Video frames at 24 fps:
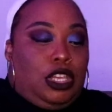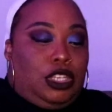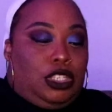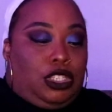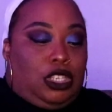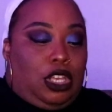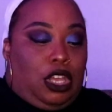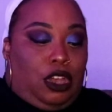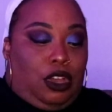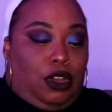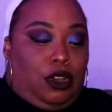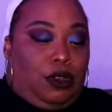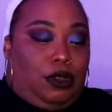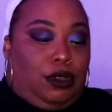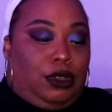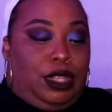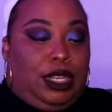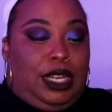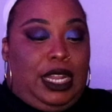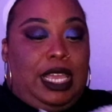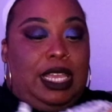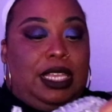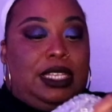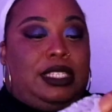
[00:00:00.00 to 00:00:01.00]
So
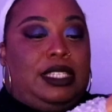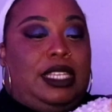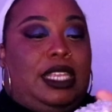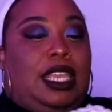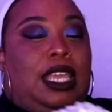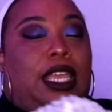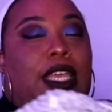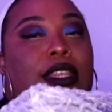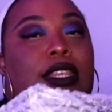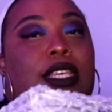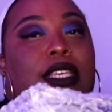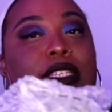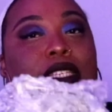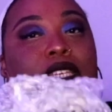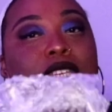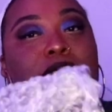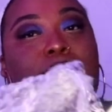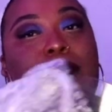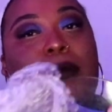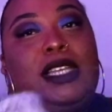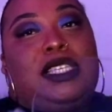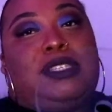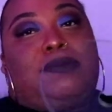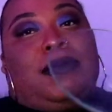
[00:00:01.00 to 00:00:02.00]
the next thing, this
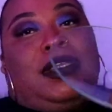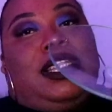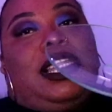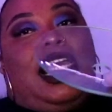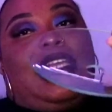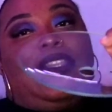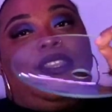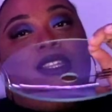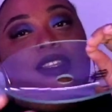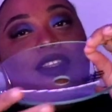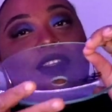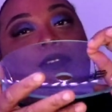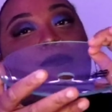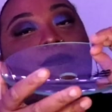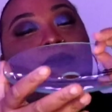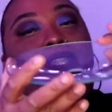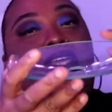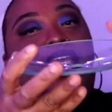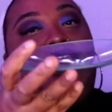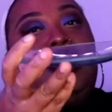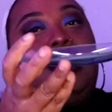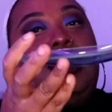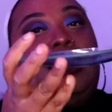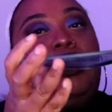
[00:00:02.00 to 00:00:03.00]
is must be like the little
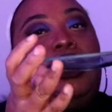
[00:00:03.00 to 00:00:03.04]
plate